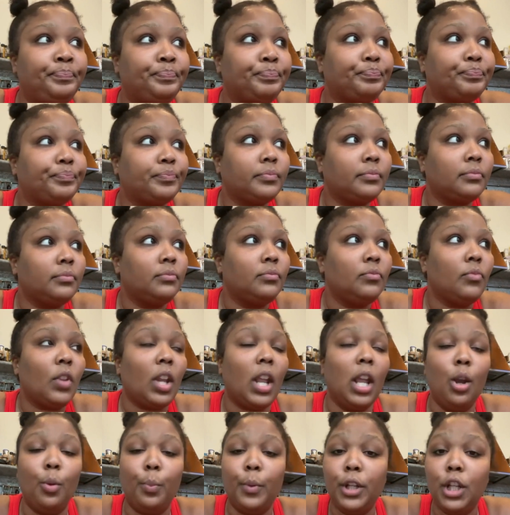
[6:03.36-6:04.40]

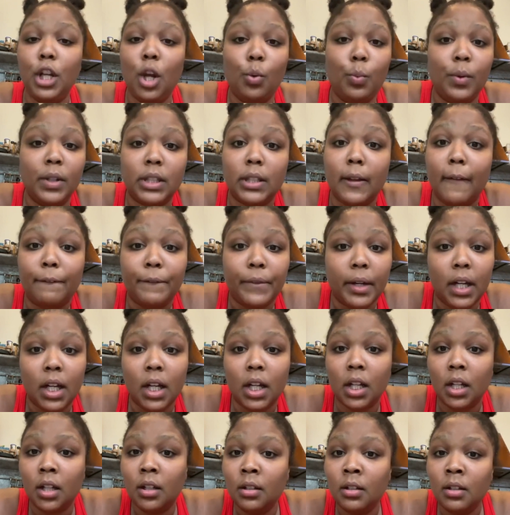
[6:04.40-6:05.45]
and we know what the
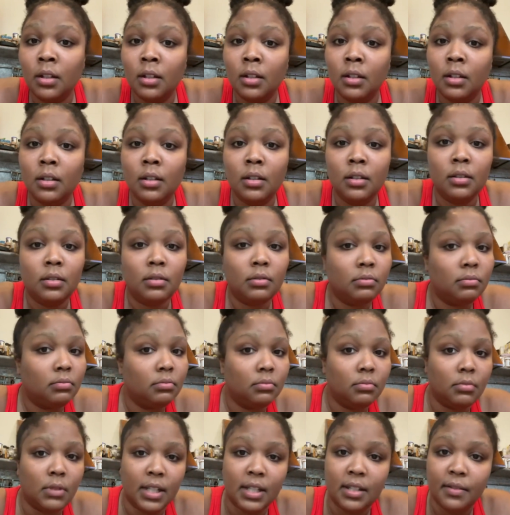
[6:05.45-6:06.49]
fuck
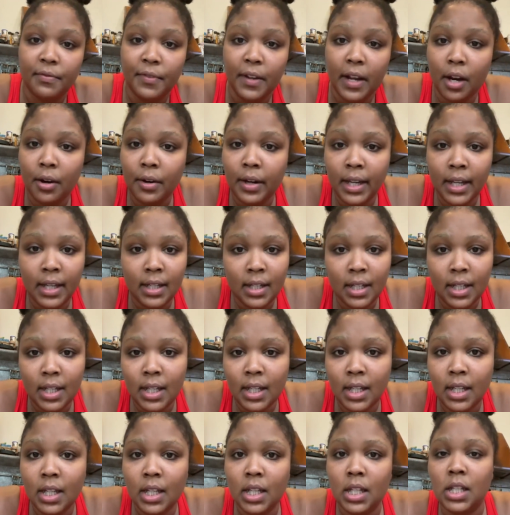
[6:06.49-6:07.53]
this variant
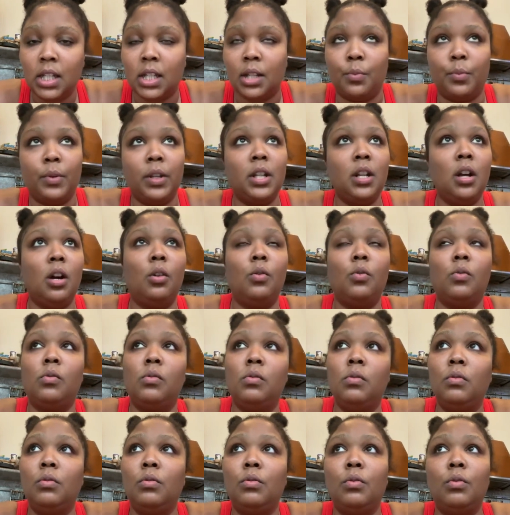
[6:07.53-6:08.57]
is, and we
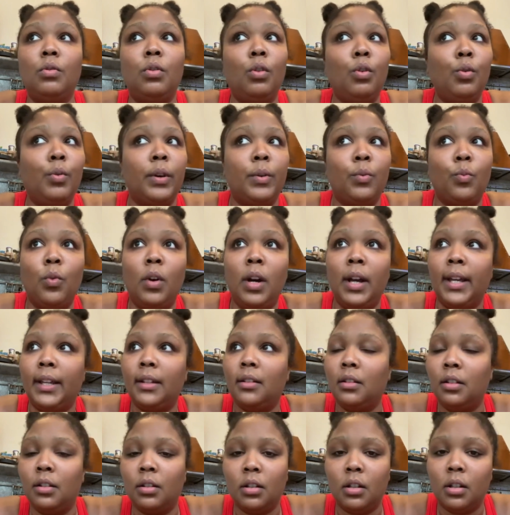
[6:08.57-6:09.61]
know who and
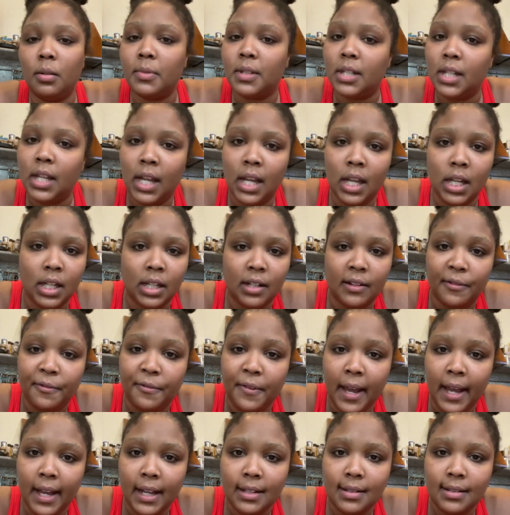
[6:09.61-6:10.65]
what, you know what I'm saying, it
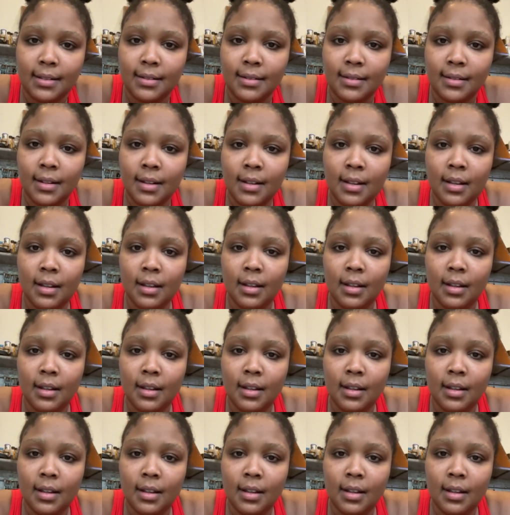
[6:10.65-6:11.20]
affects.